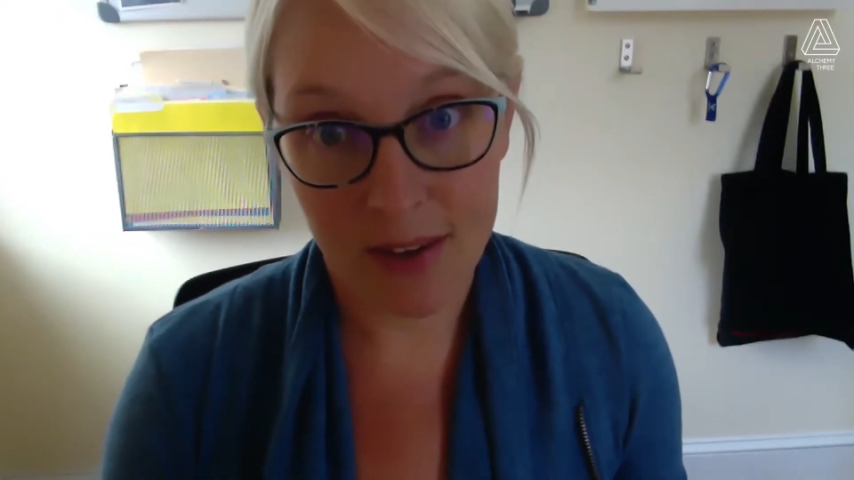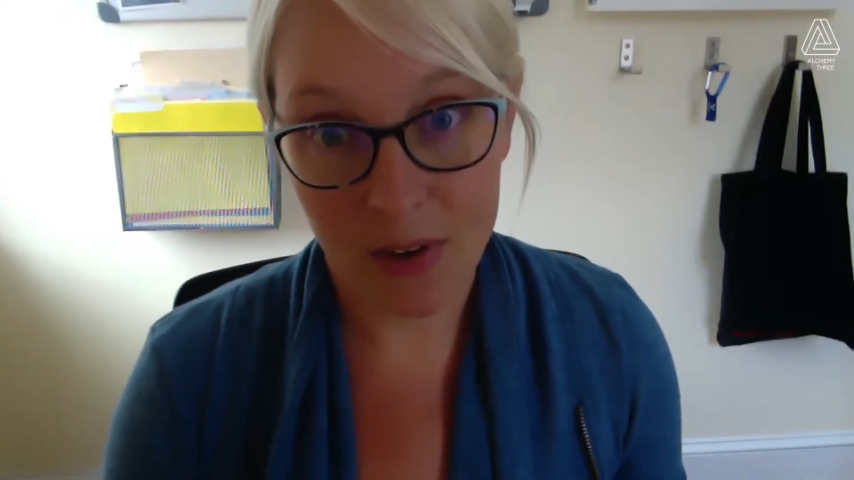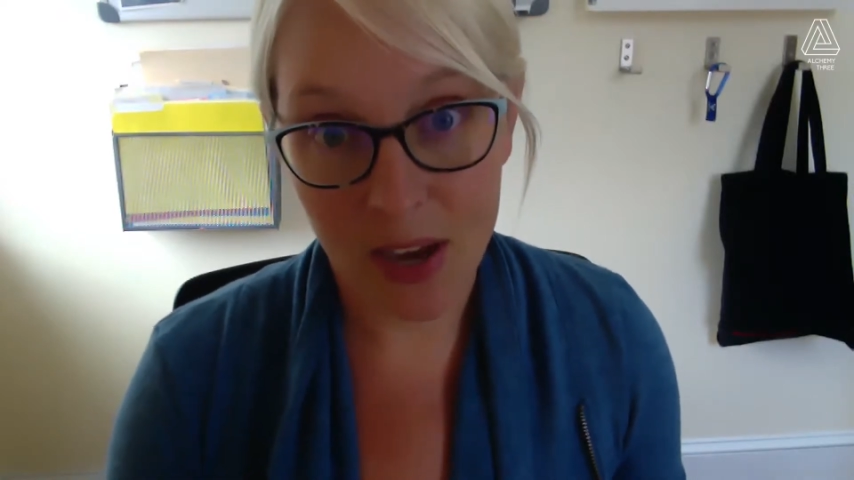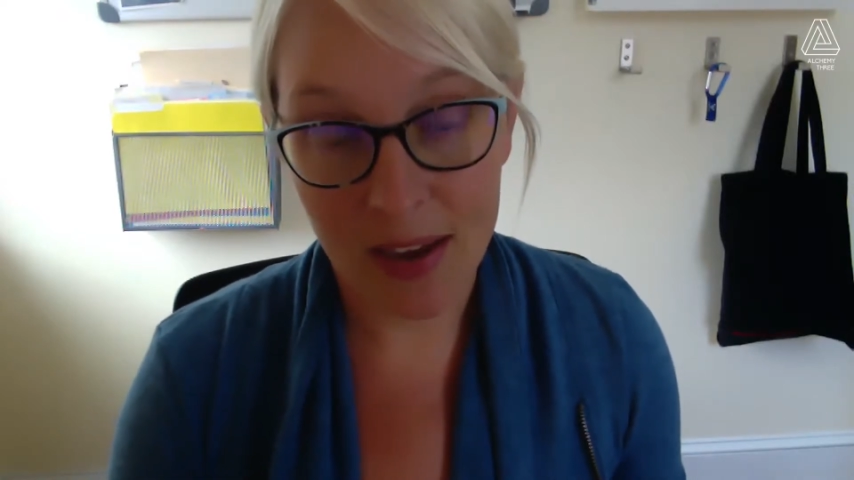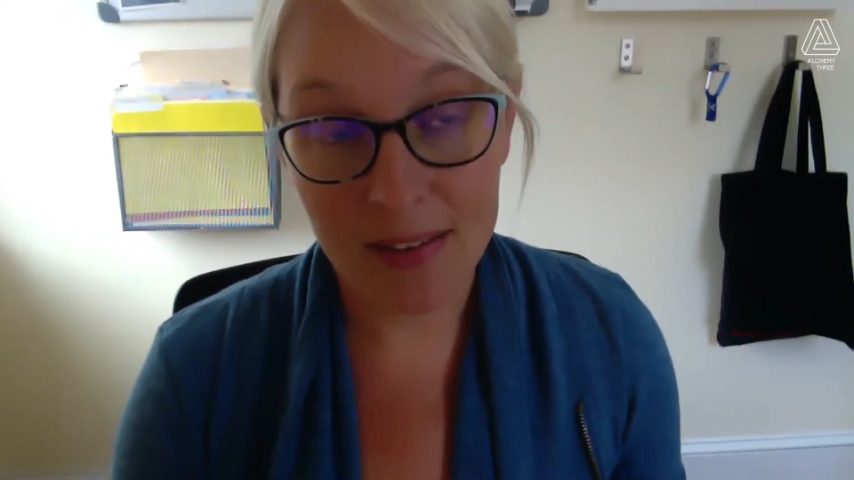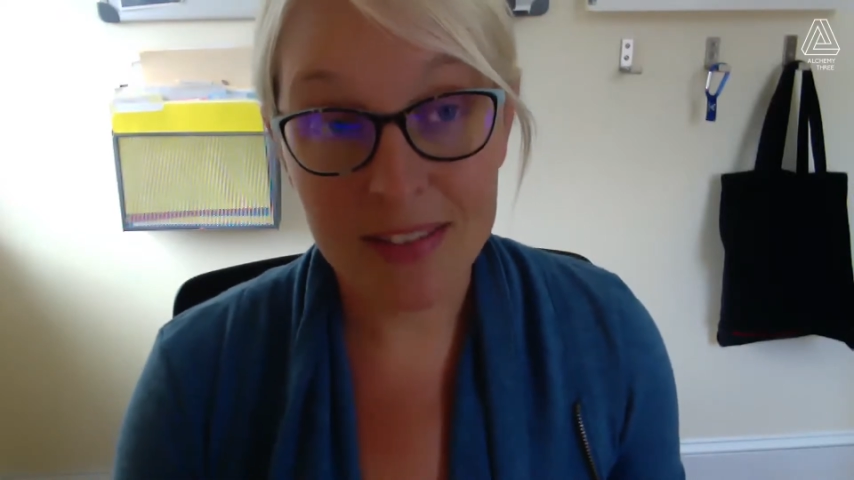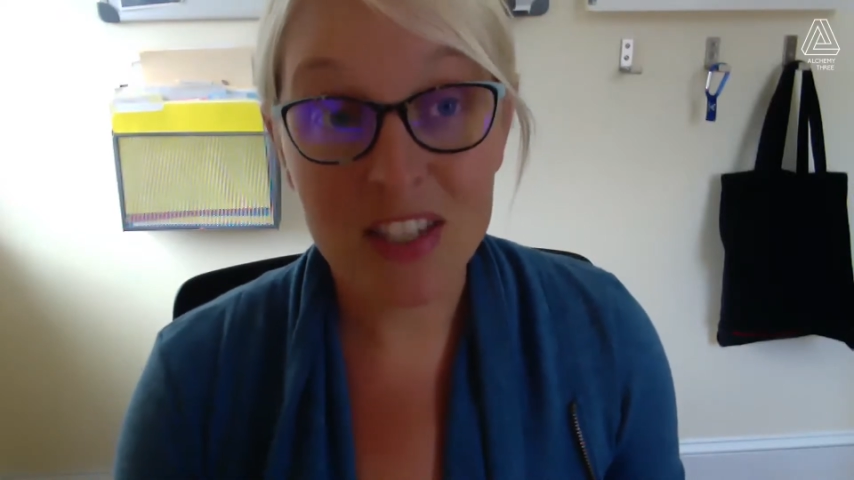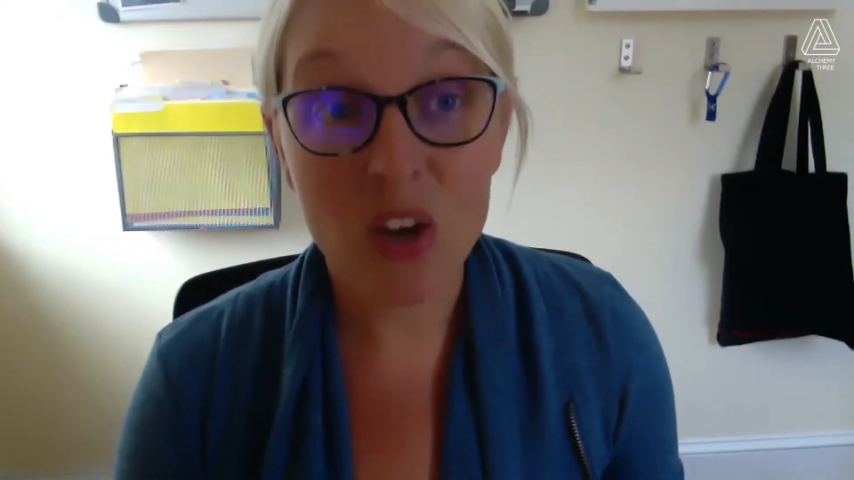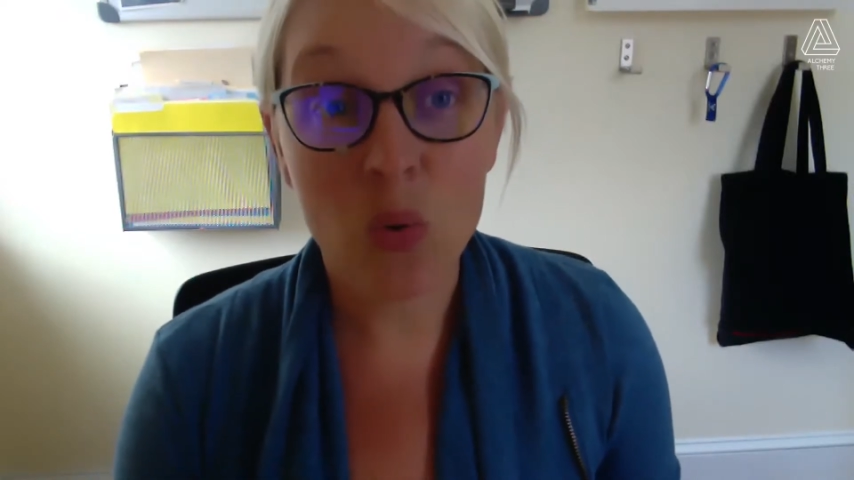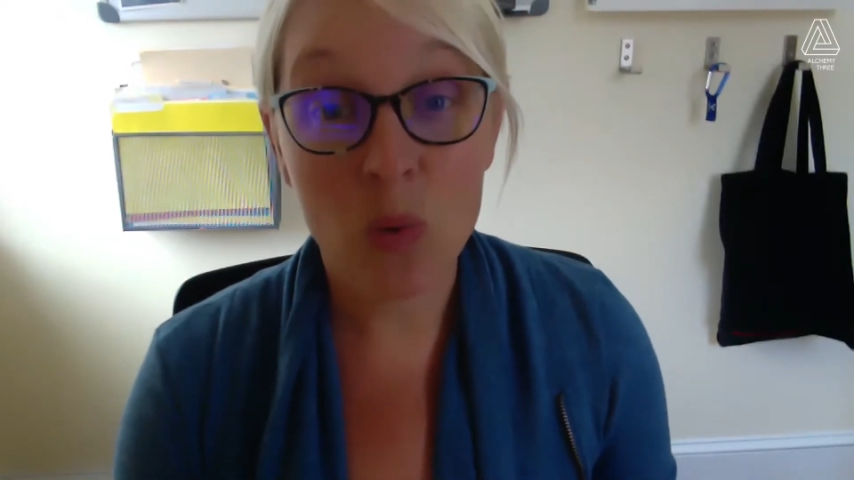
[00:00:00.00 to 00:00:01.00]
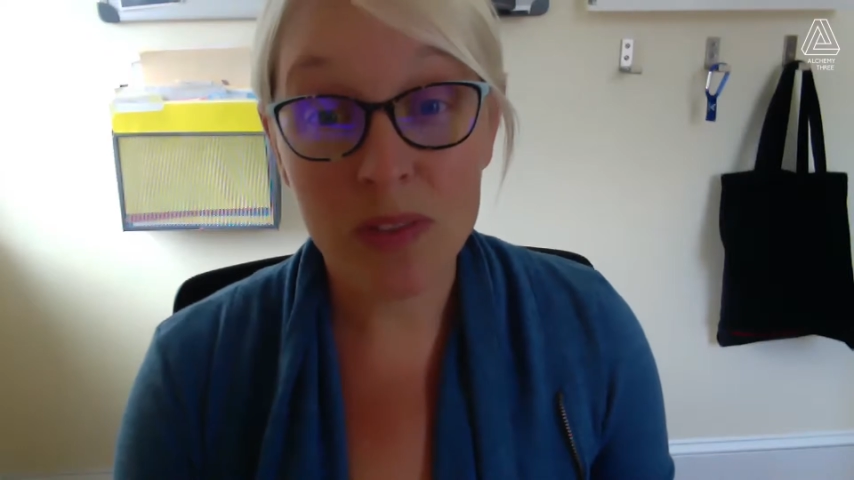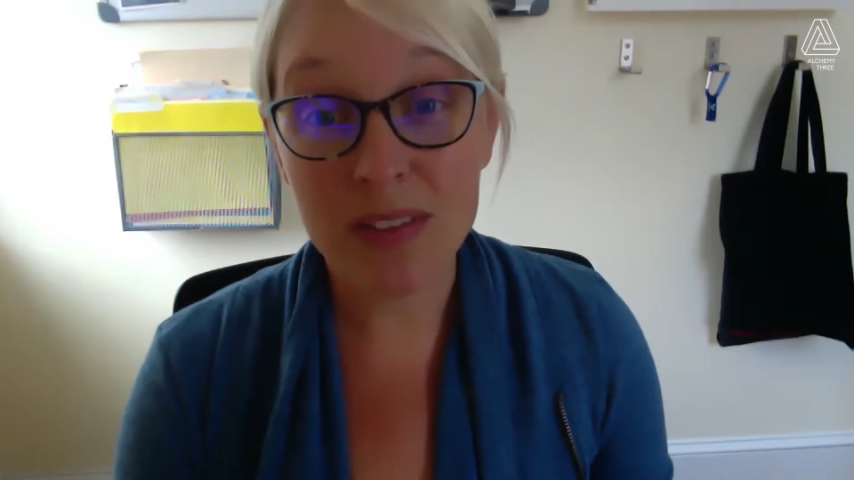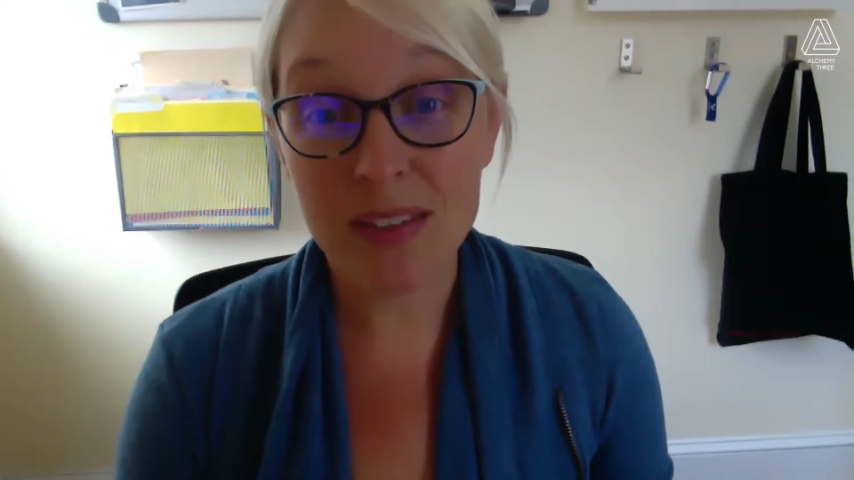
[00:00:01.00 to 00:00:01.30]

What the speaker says: Okay, so what the